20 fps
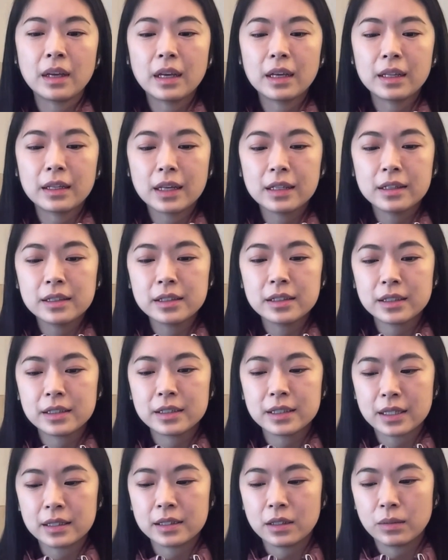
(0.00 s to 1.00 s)
Another
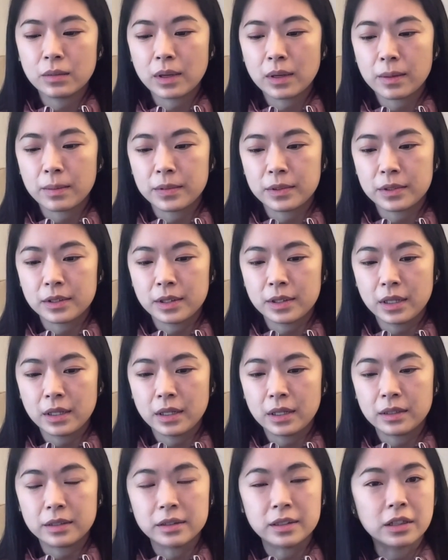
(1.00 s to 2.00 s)
success that we have been
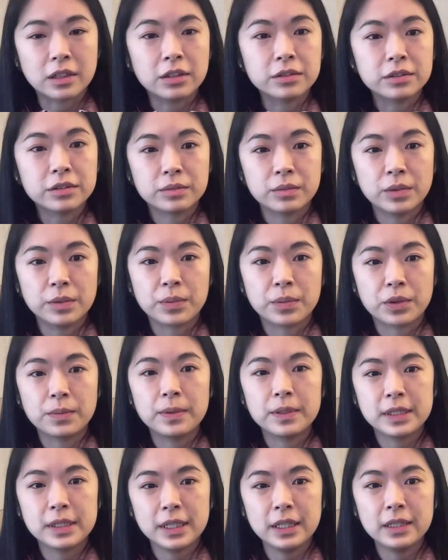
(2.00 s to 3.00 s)
seeing is the content
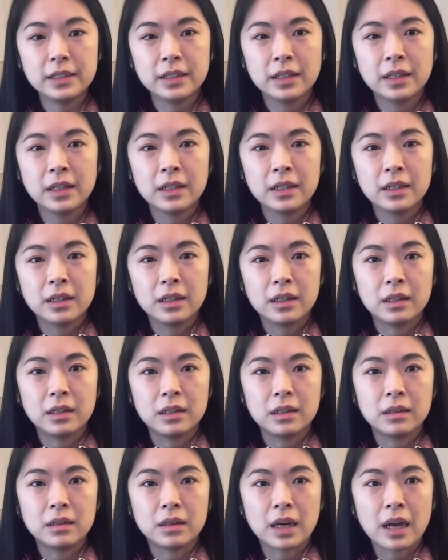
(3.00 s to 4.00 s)
repurposing.
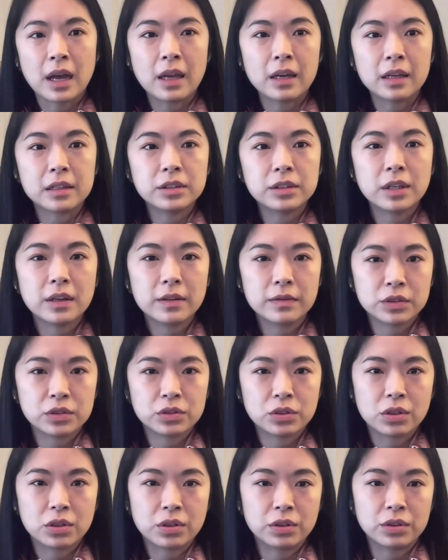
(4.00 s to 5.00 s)
I actually have a
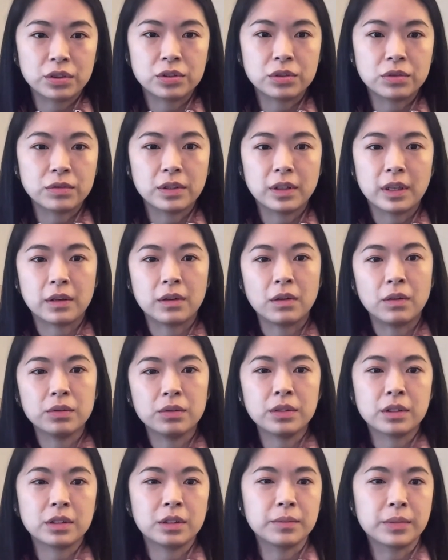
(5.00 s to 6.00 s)
chart showing like all
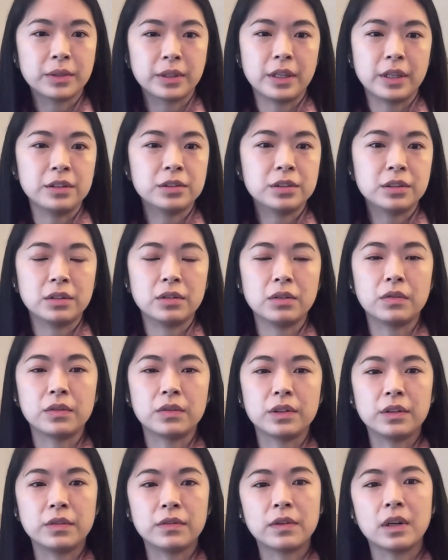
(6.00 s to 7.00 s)
the combination of the
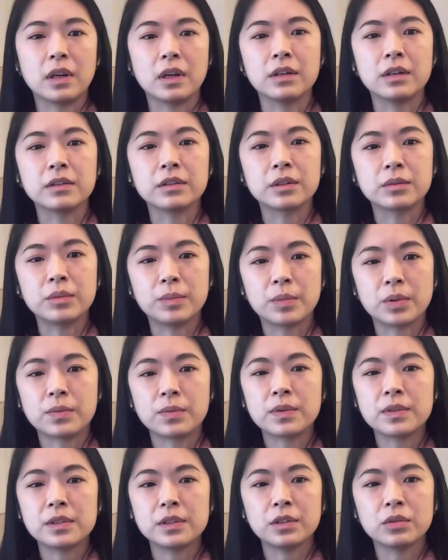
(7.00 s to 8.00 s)
different content
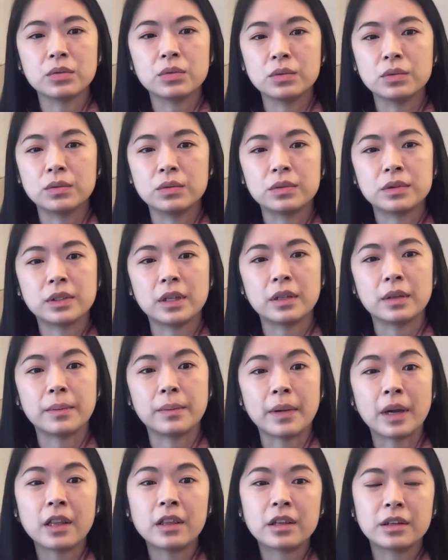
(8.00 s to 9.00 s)
repurposing tools and the
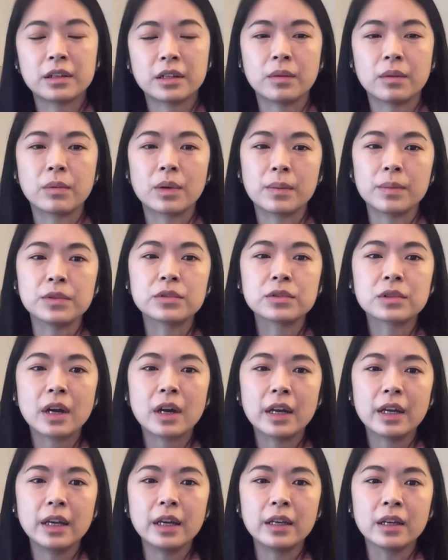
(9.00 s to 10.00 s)
method that we've been
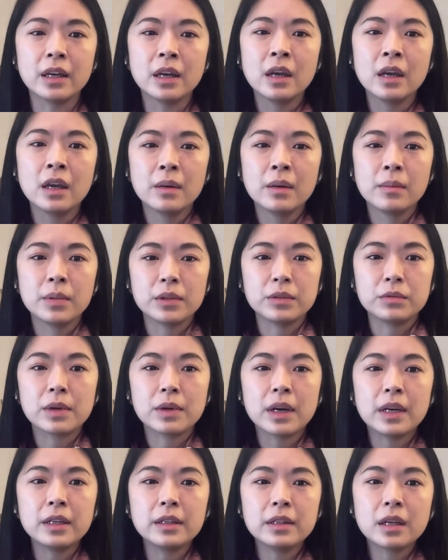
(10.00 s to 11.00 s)
trying. But
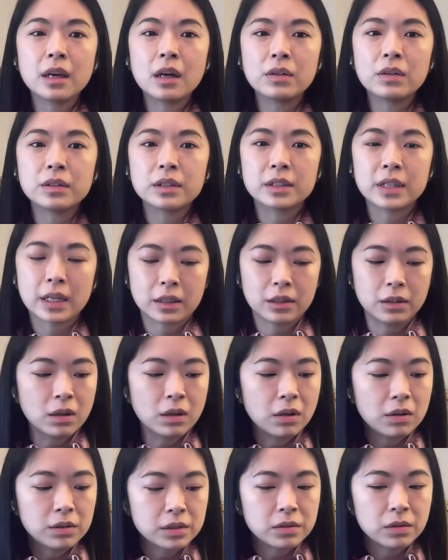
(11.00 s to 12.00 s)
right now, the
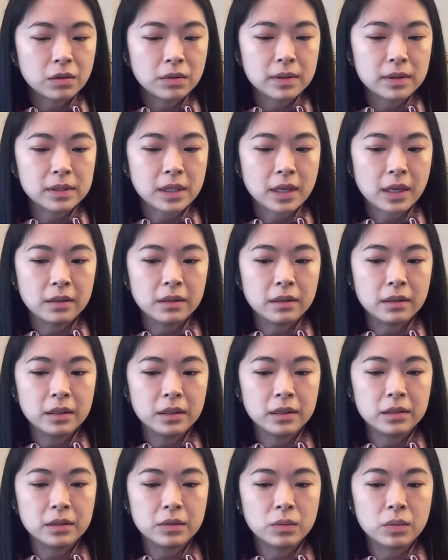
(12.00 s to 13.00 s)
technology is always that
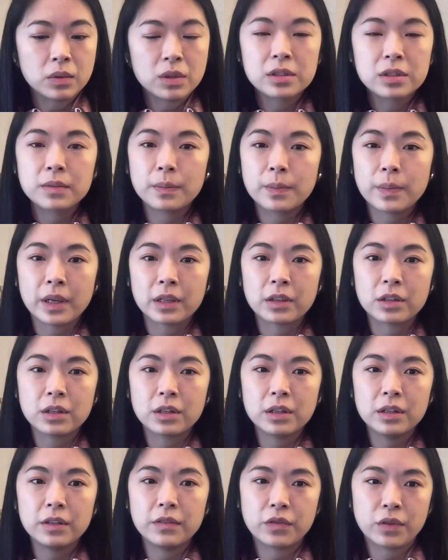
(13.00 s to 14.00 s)
it works better
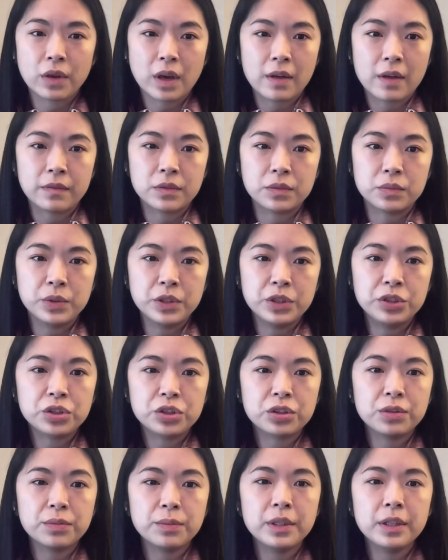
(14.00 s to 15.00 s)
if we have a
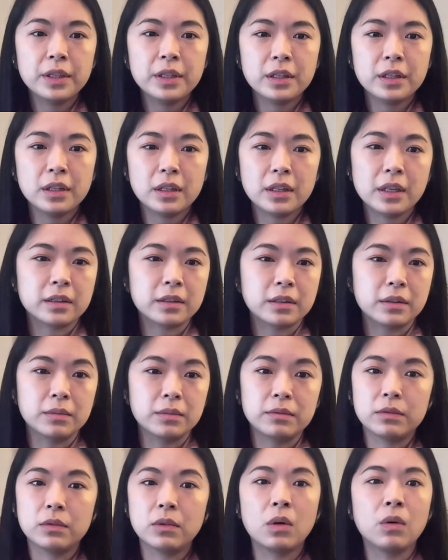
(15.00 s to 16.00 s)
richer media, like
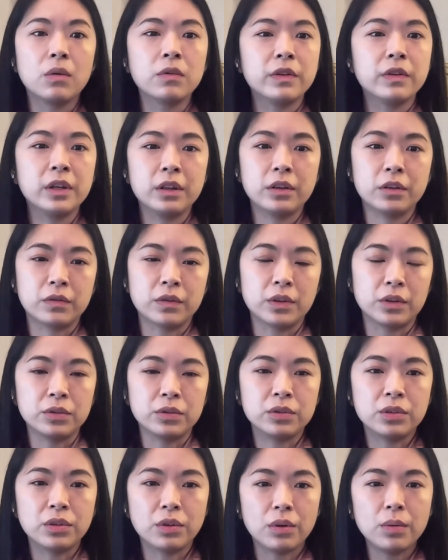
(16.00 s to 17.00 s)
a long video from
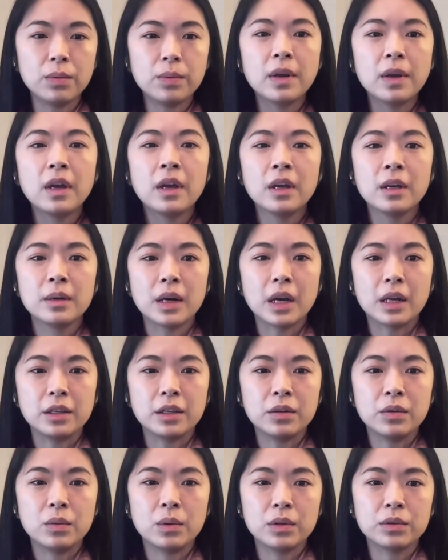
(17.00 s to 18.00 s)
YouTube,
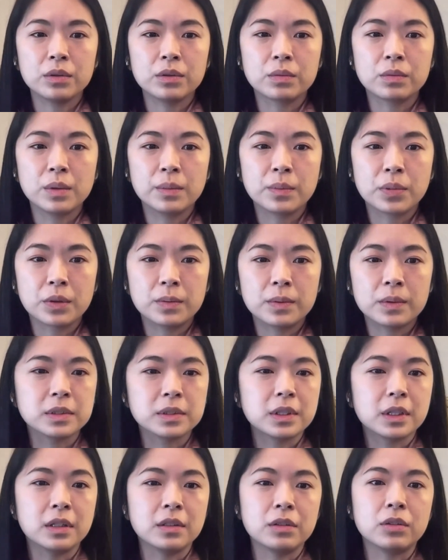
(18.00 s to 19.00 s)
and you want to
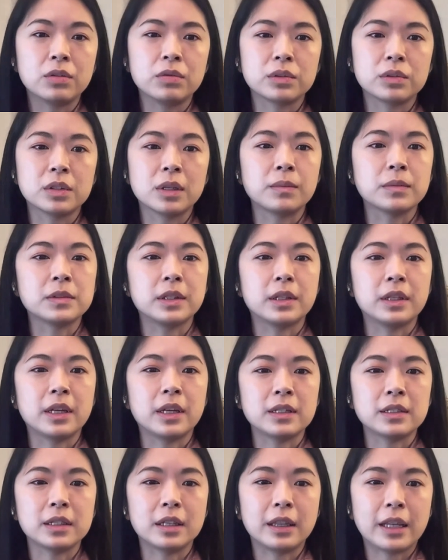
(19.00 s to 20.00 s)
repurpose it into something
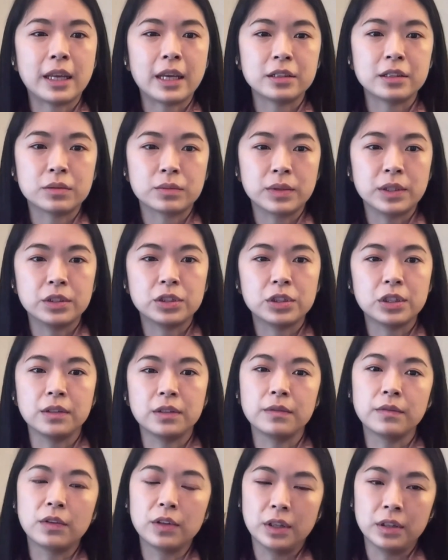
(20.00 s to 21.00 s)
that's a less rich
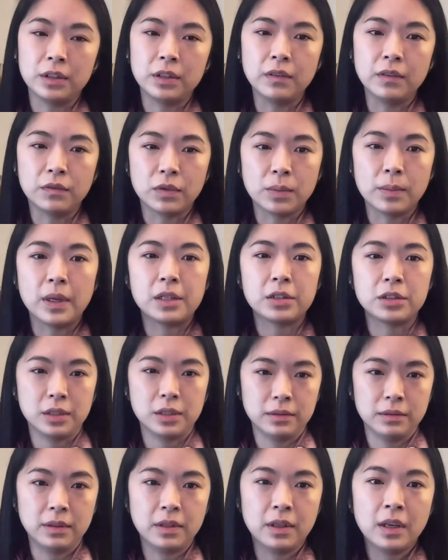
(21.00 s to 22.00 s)
in
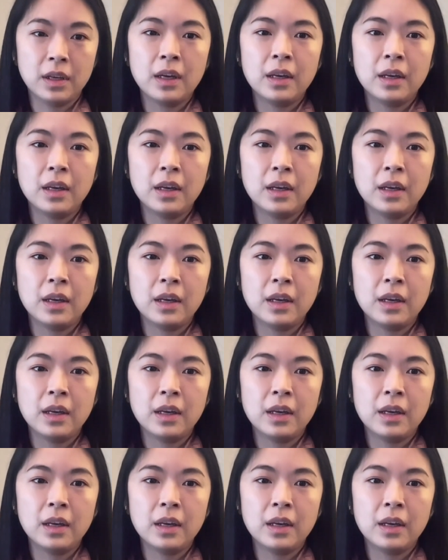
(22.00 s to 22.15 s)
information.